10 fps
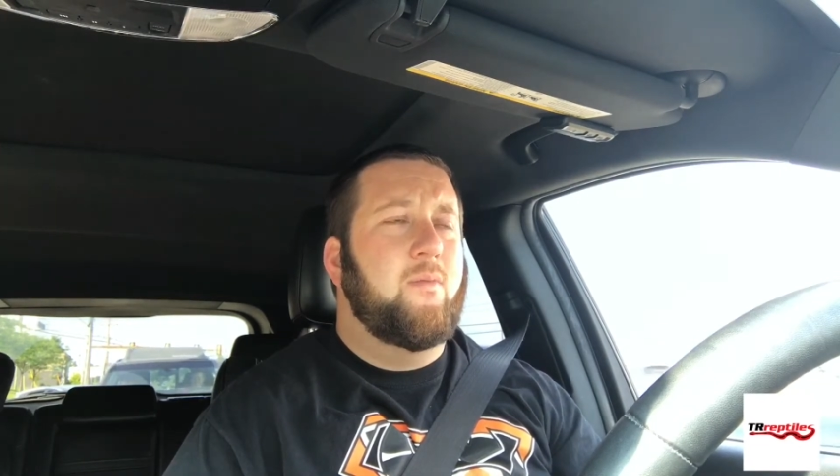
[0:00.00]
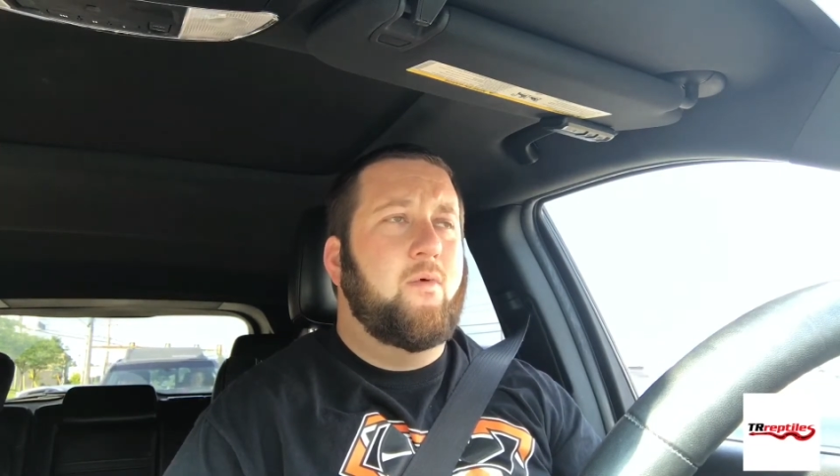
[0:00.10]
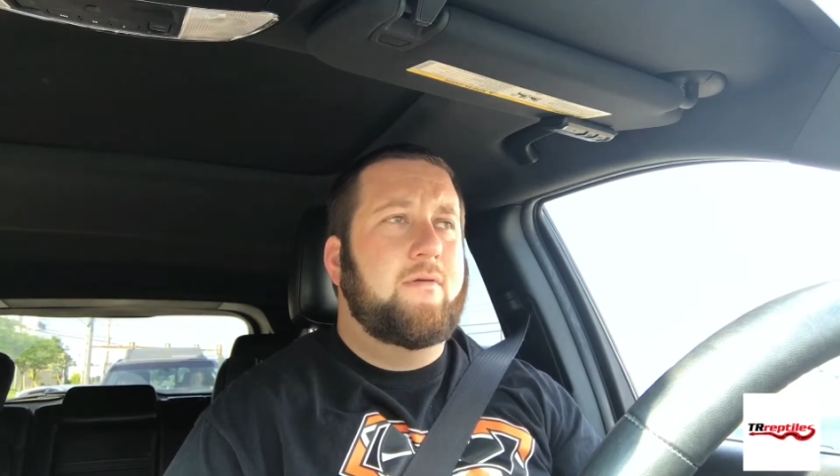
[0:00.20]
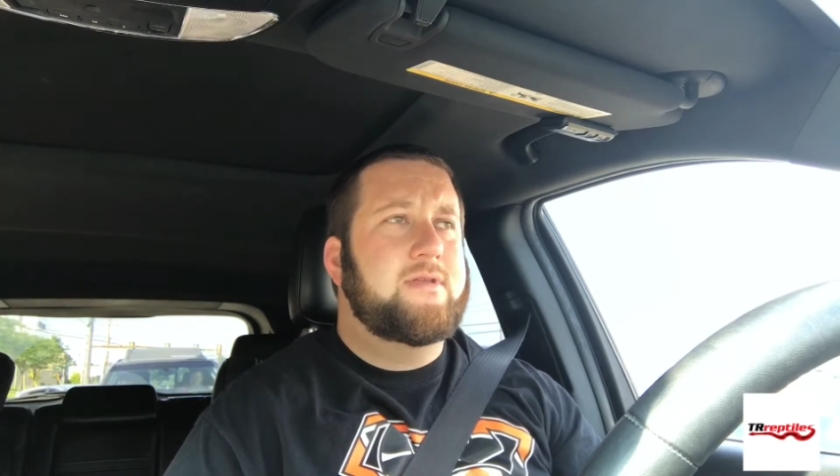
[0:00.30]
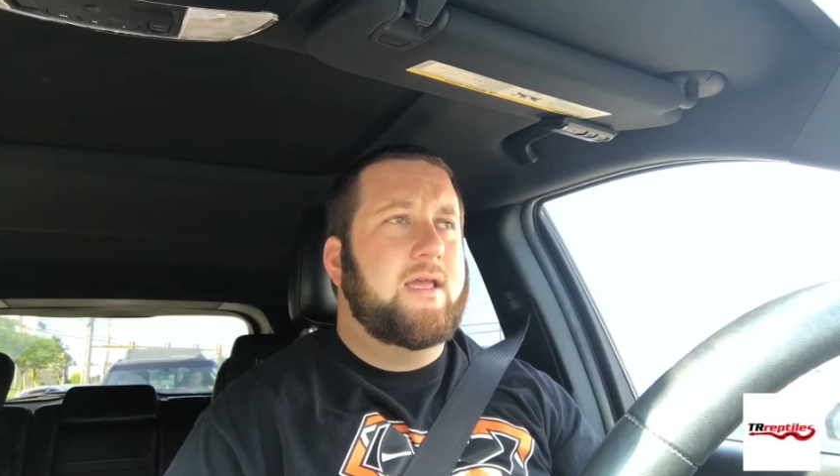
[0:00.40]

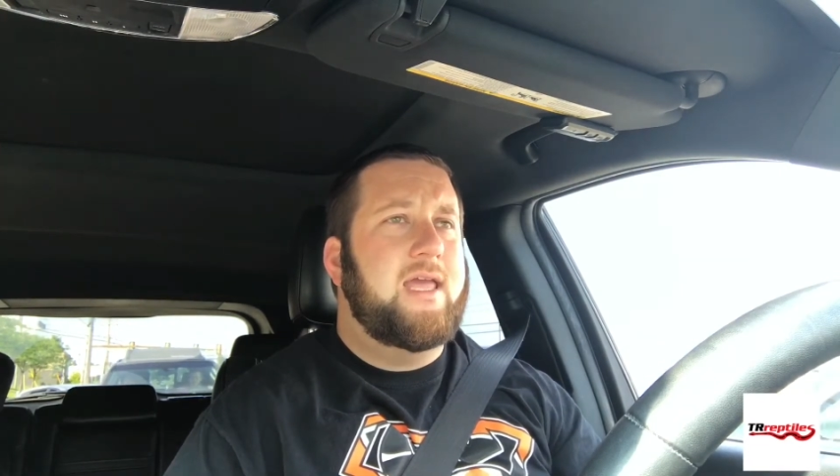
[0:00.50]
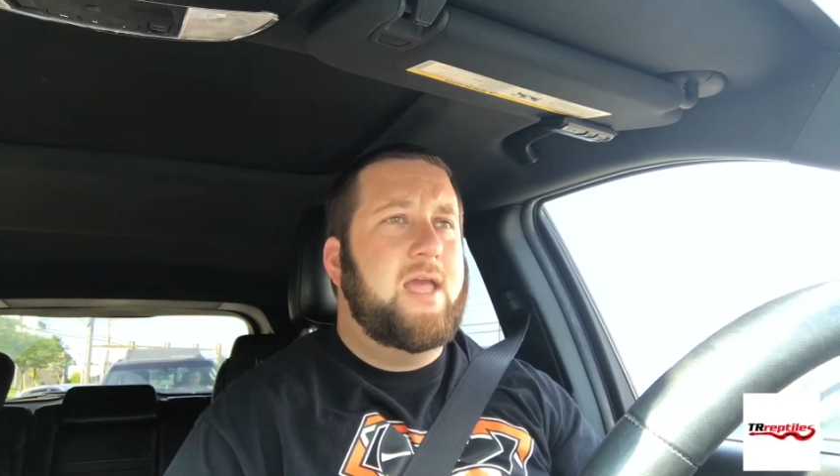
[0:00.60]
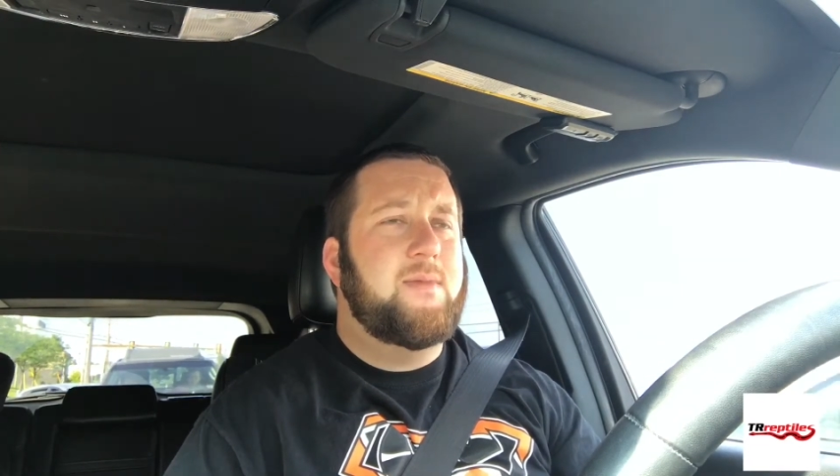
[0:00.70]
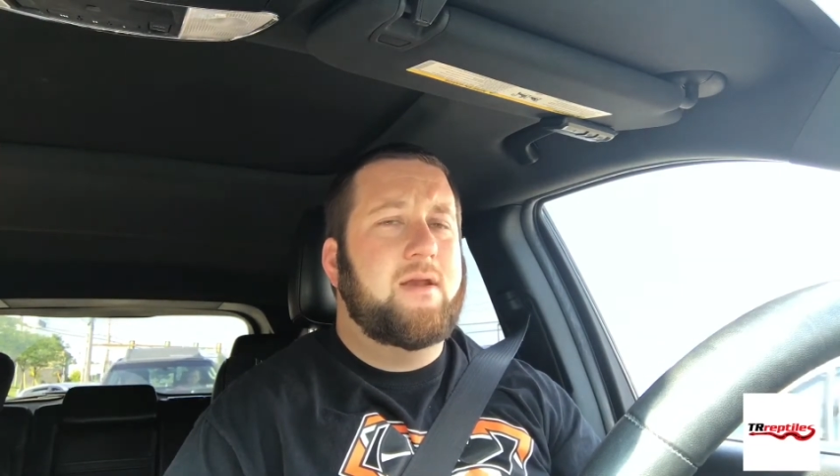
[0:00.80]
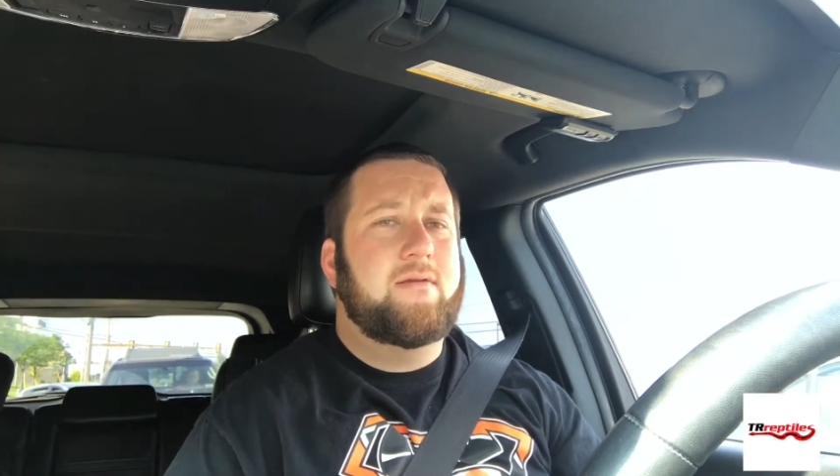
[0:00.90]
morphs that
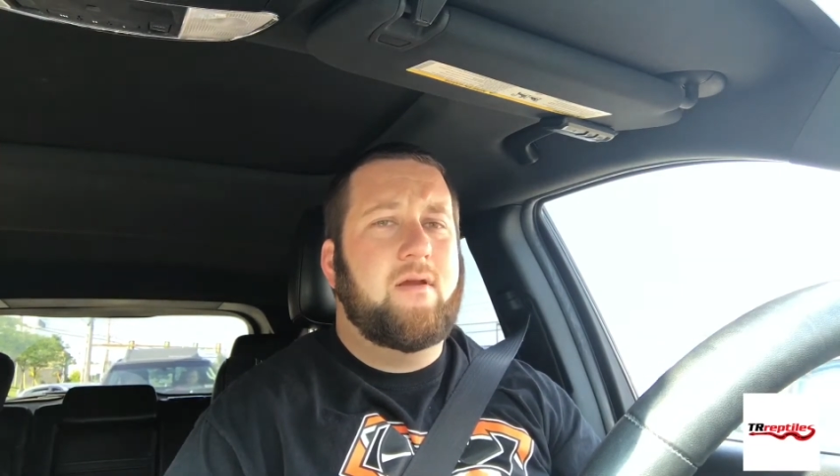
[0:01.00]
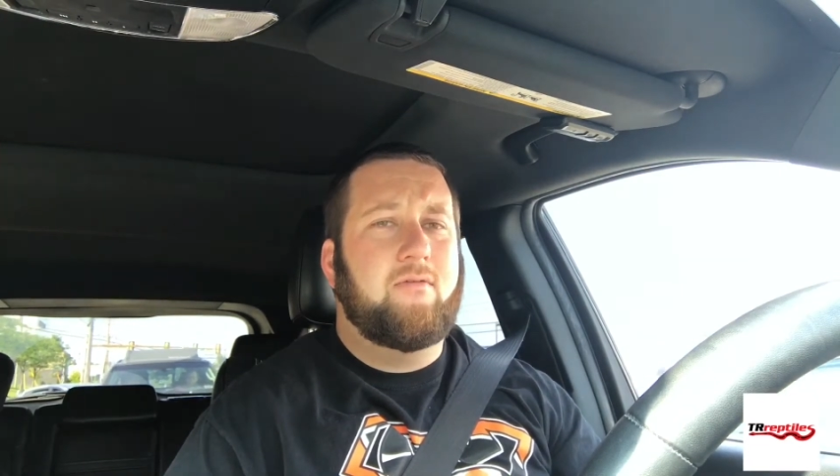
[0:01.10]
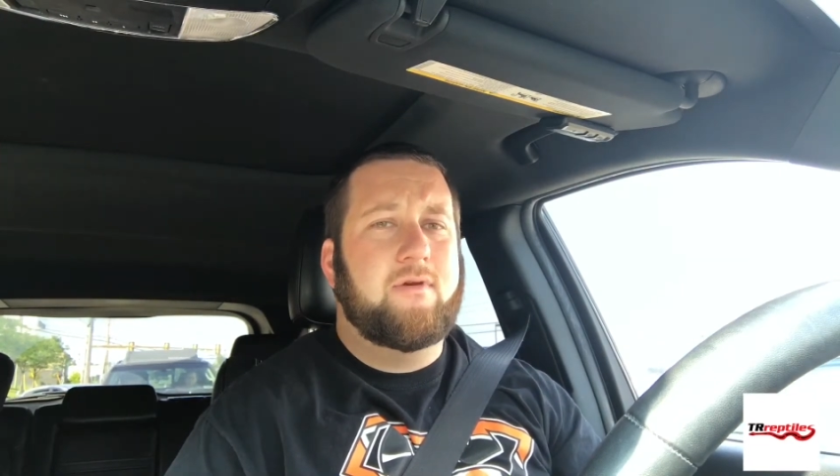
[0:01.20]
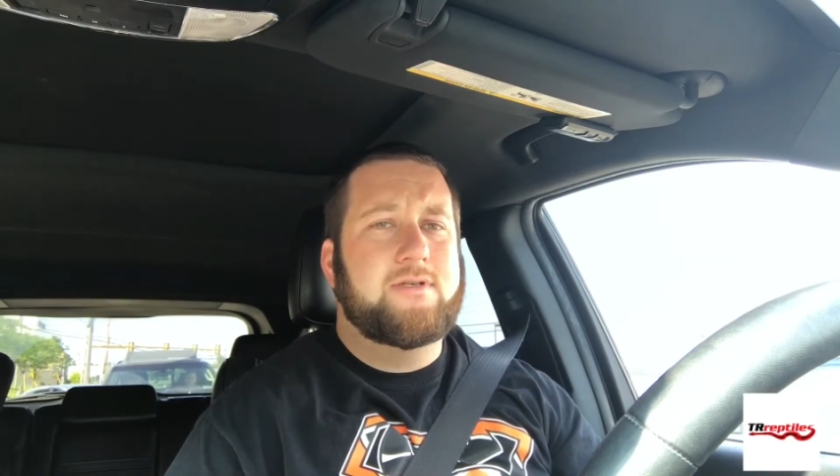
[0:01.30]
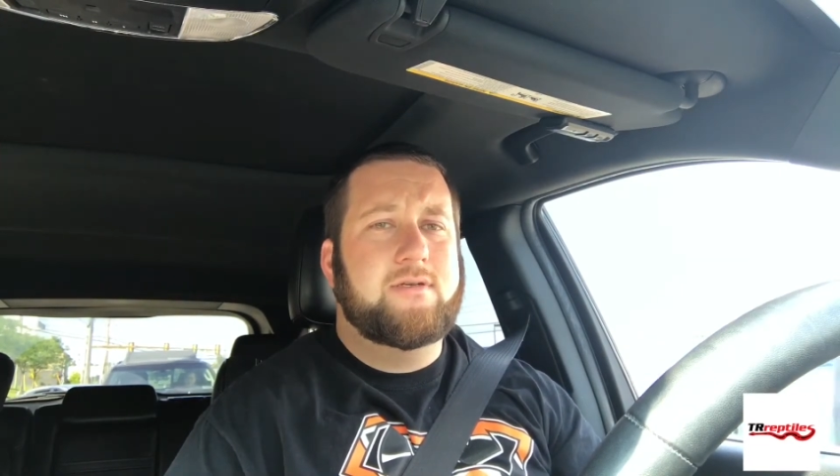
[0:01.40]
came in
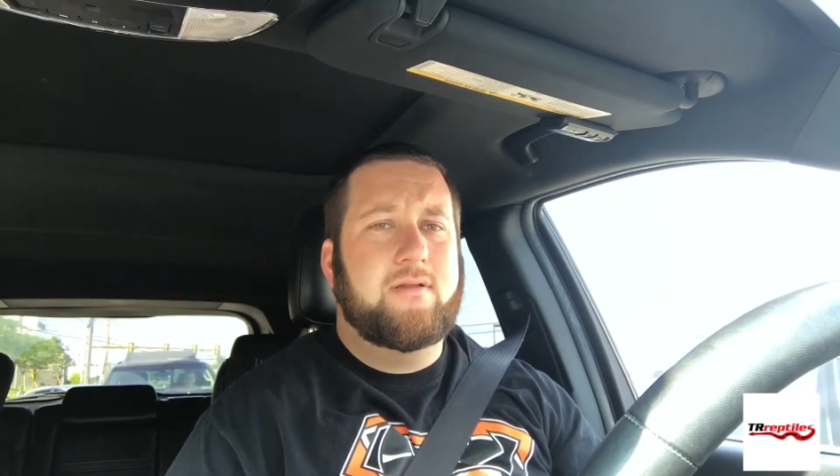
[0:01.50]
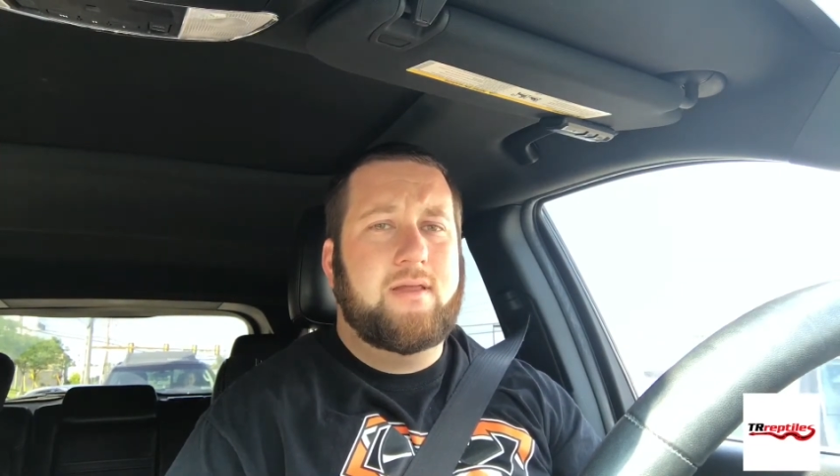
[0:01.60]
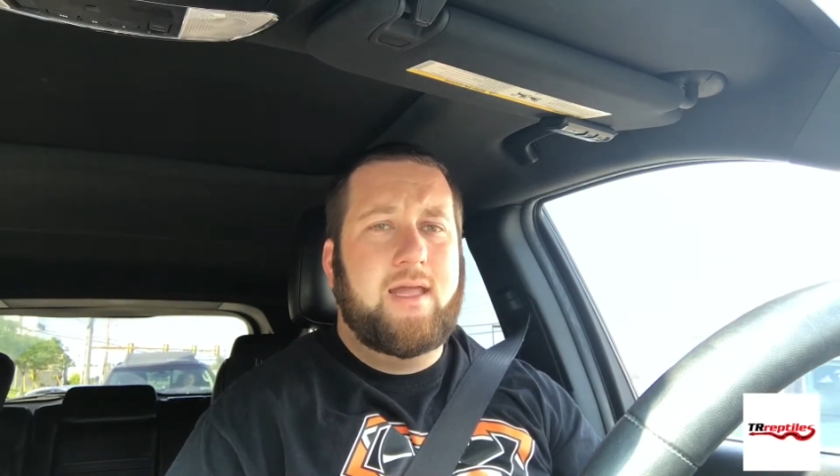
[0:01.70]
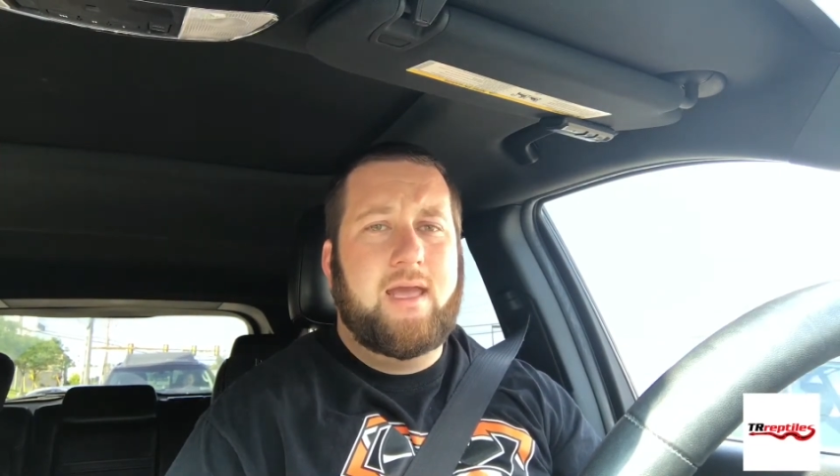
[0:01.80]
originally,